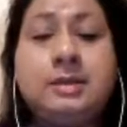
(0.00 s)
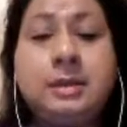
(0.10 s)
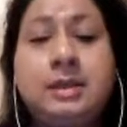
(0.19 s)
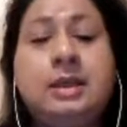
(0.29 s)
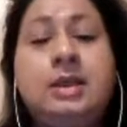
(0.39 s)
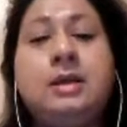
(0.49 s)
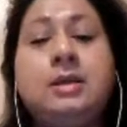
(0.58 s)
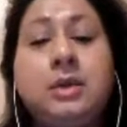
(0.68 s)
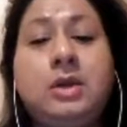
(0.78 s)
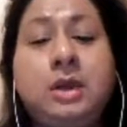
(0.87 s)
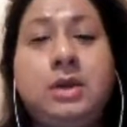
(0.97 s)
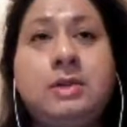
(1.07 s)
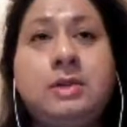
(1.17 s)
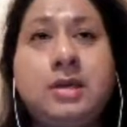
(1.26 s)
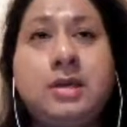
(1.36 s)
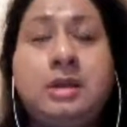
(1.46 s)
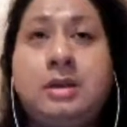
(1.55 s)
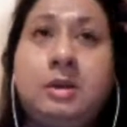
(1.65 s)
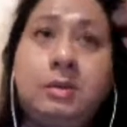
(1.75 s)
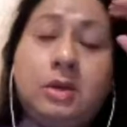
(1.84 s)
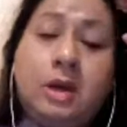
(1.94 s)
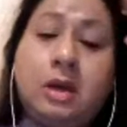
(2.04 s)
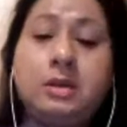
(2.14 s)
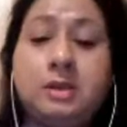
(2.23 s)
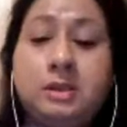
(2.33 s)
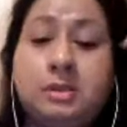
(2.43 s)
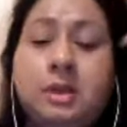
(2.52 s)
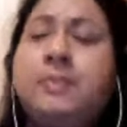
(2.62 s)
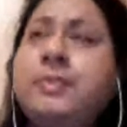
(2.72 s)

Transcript: CD community, Dallas County Community College District.